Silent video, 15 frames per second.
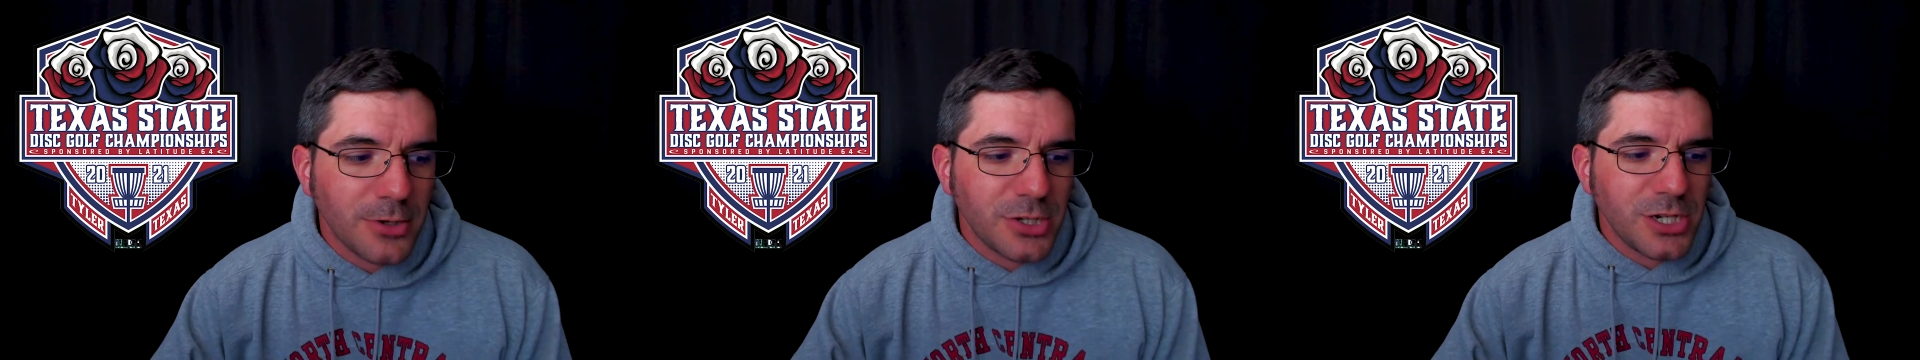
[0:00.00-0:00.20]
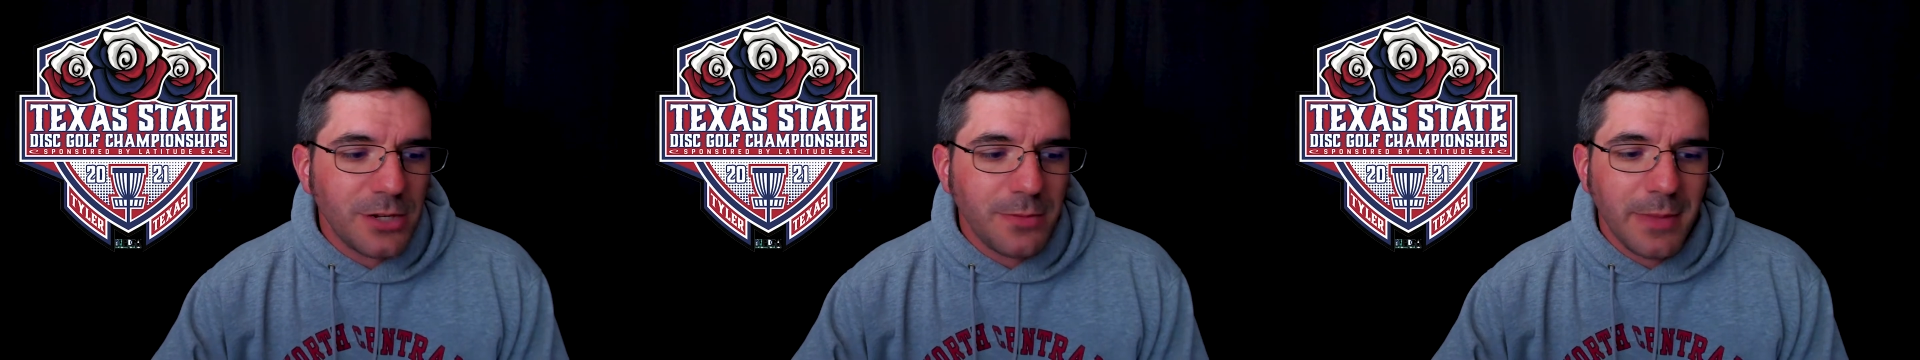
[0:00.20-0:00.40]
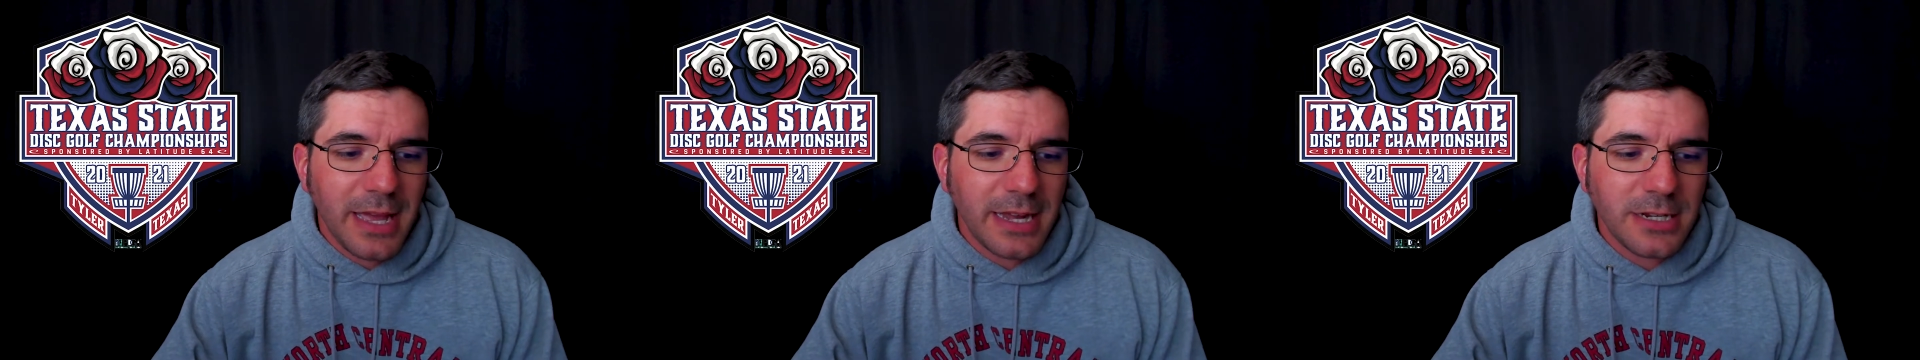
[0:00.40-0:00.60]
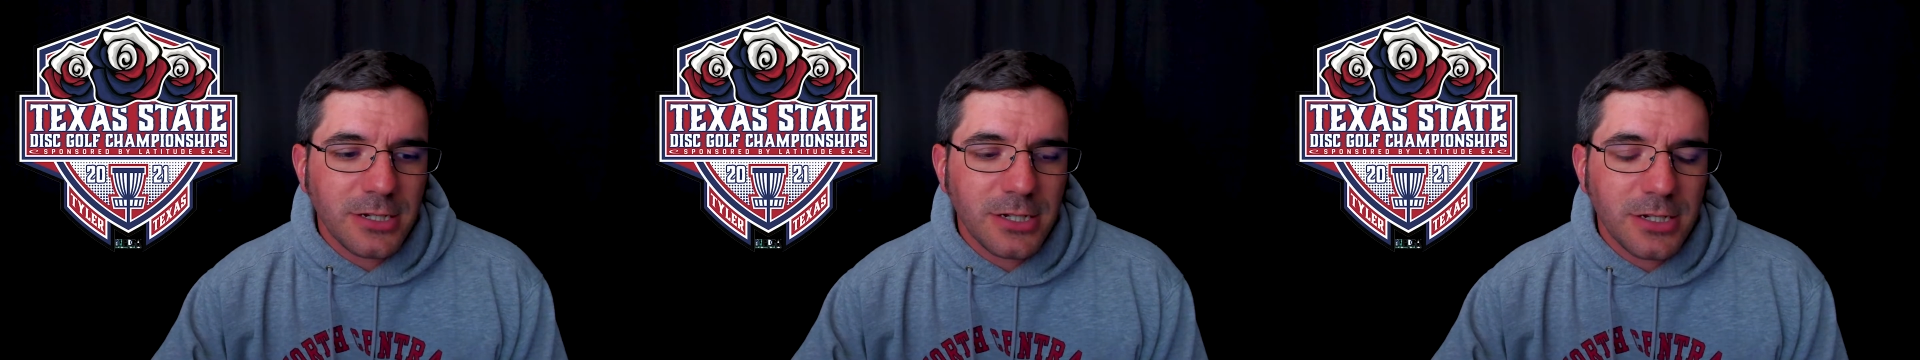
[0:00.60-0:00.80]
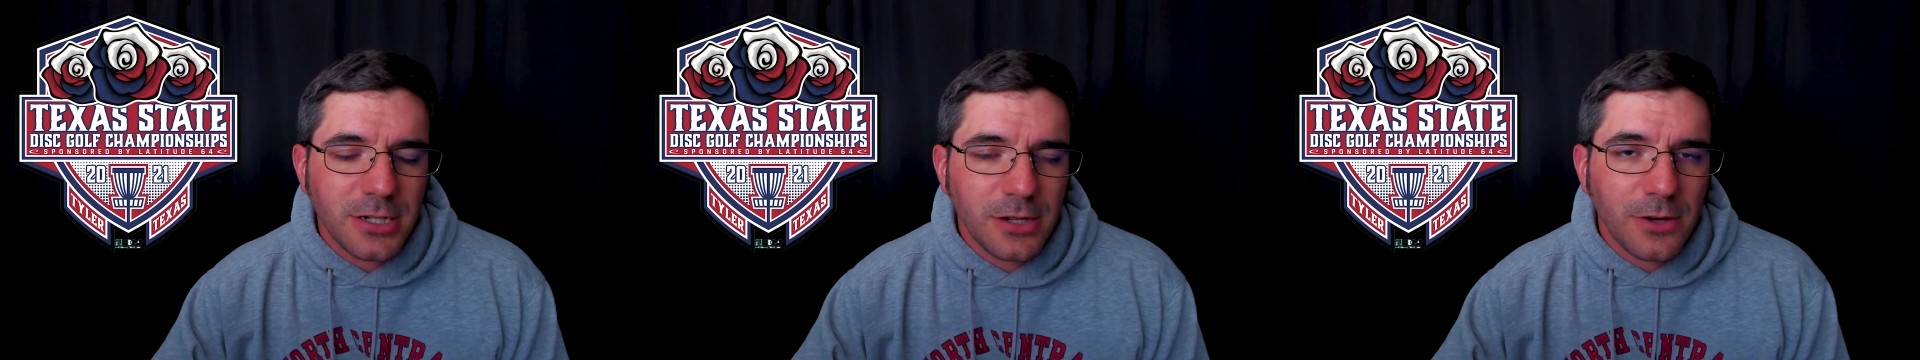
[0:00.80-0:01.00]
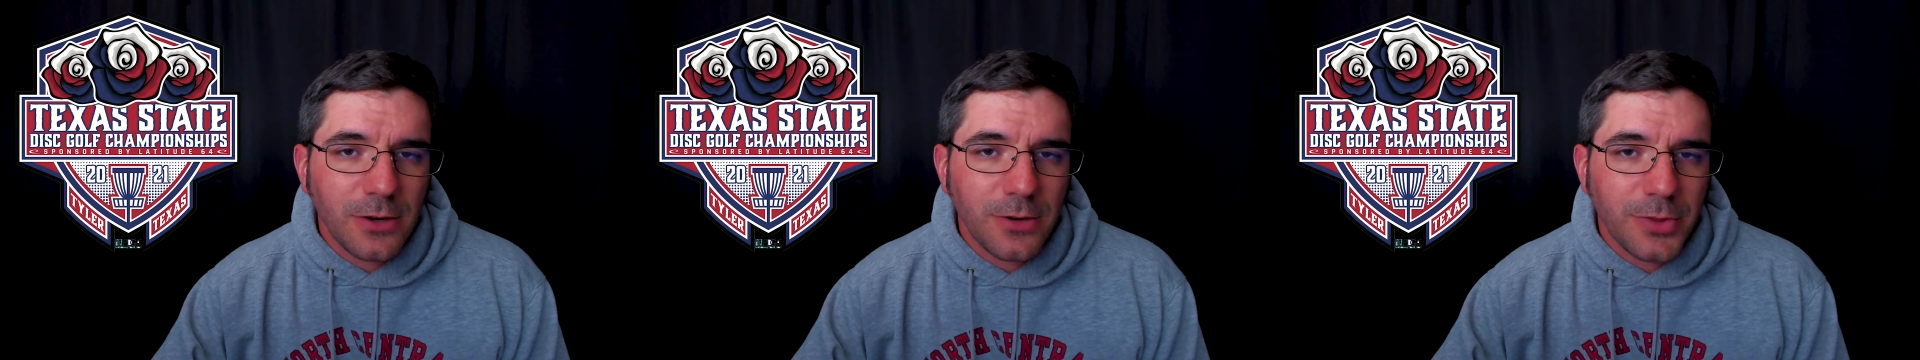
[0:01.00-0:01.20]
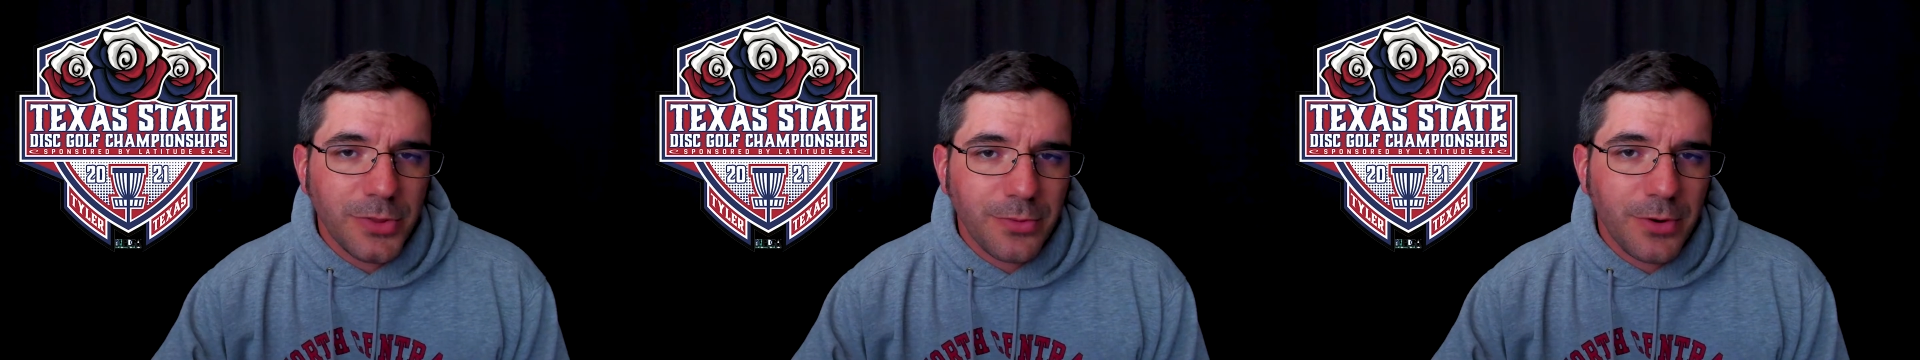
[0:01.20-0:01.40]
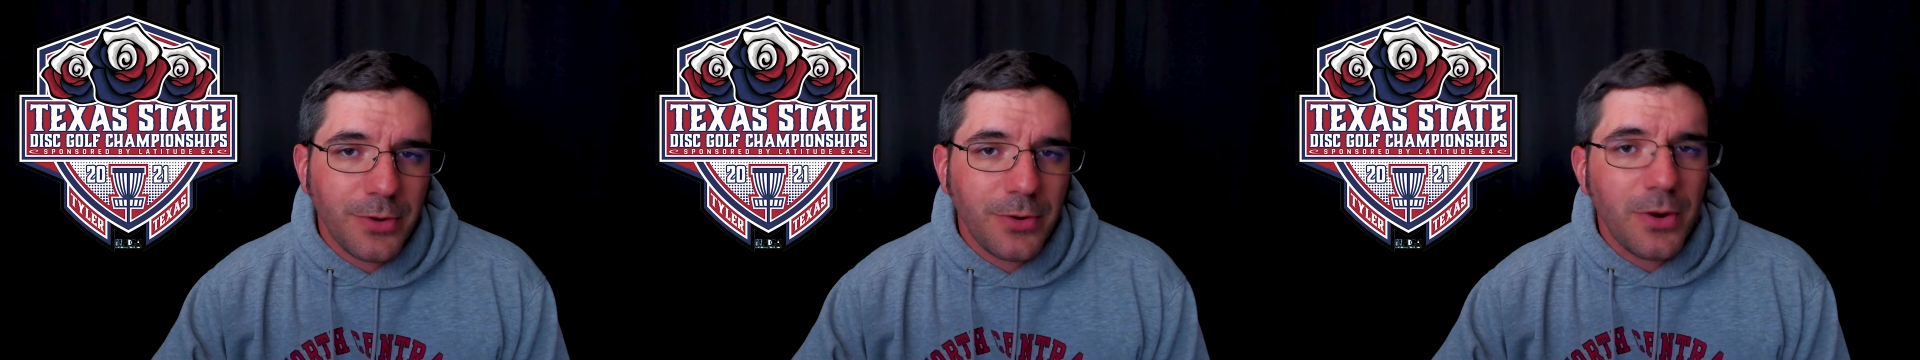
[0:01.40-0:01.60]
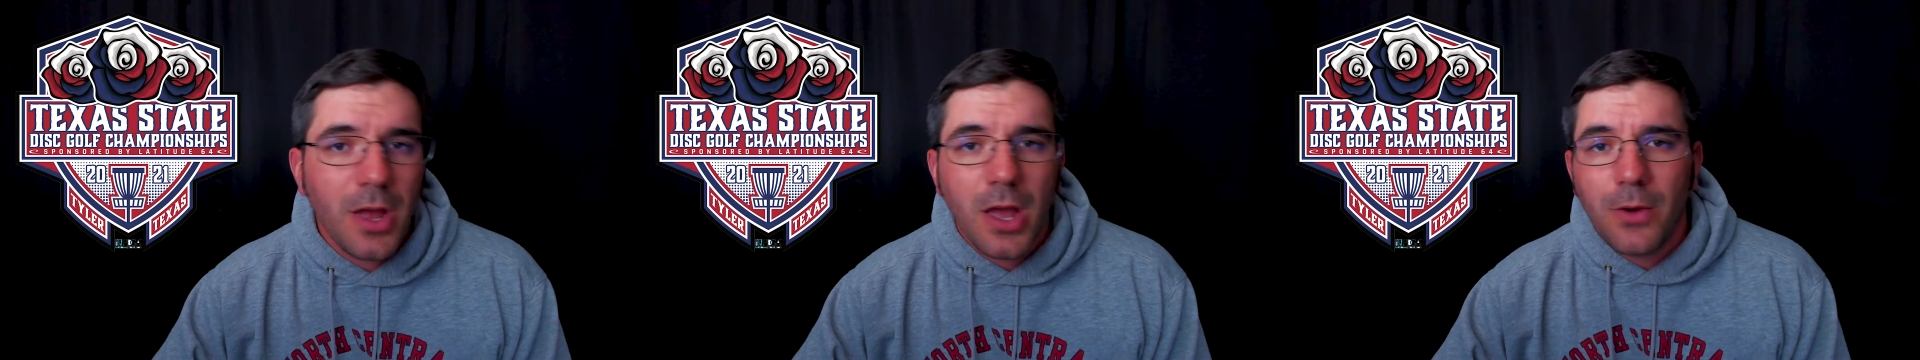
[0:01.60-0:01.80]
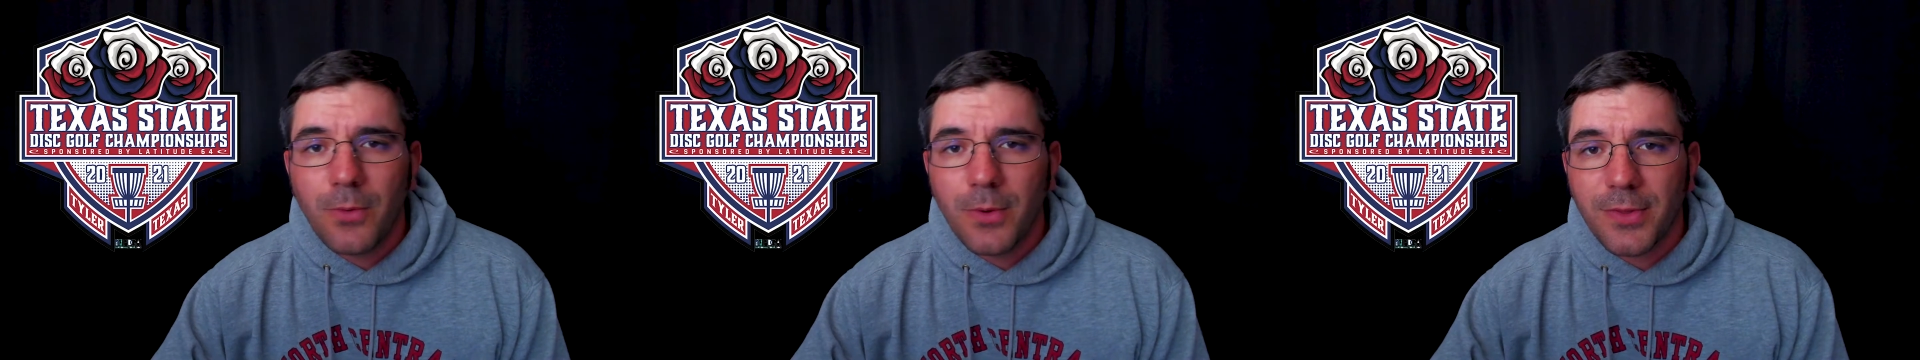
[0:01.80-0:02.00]
She managed to go through
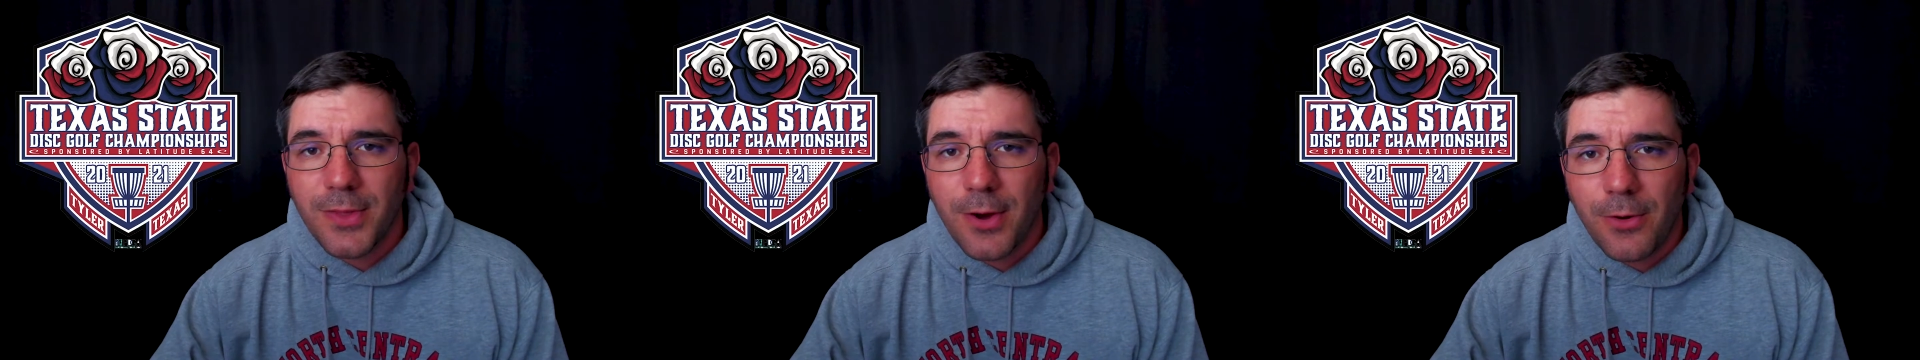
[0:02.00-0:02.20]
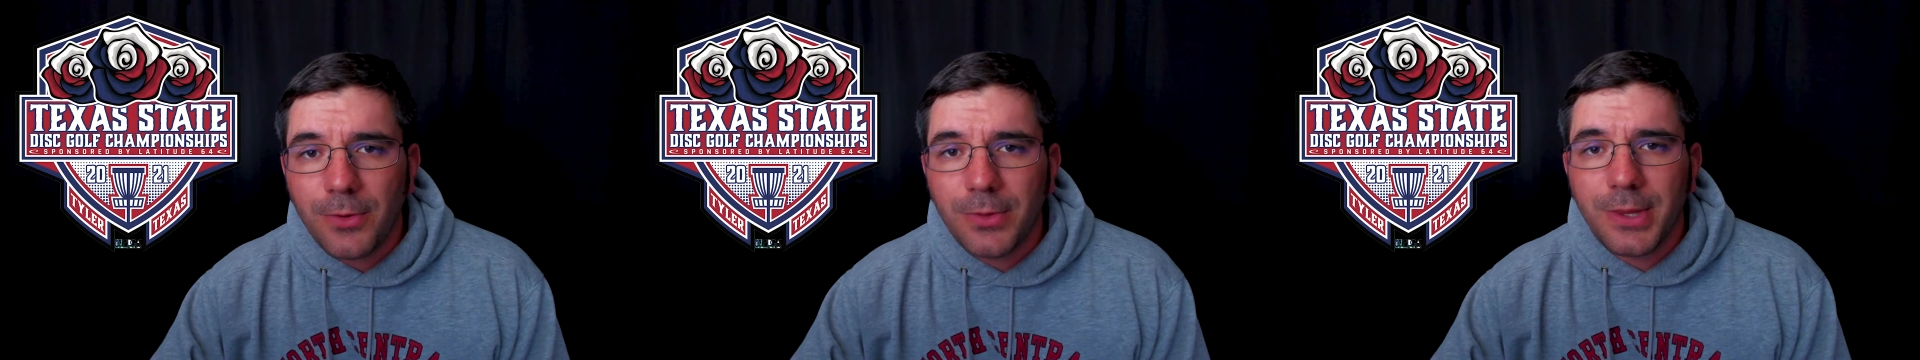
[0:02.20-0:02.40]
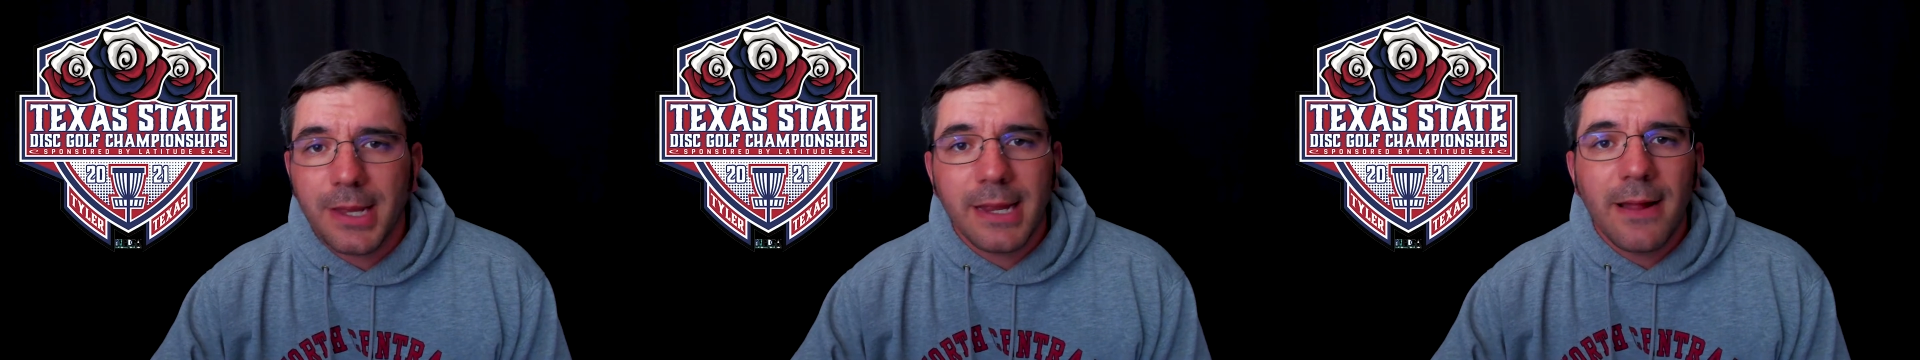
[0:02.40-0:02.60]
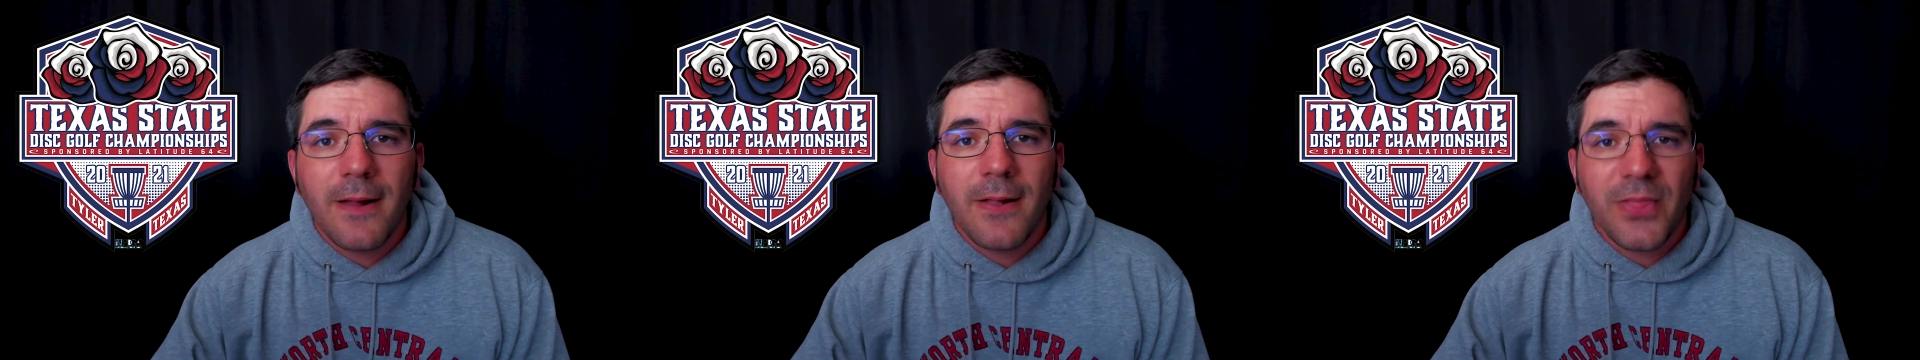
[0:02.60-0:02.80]
with only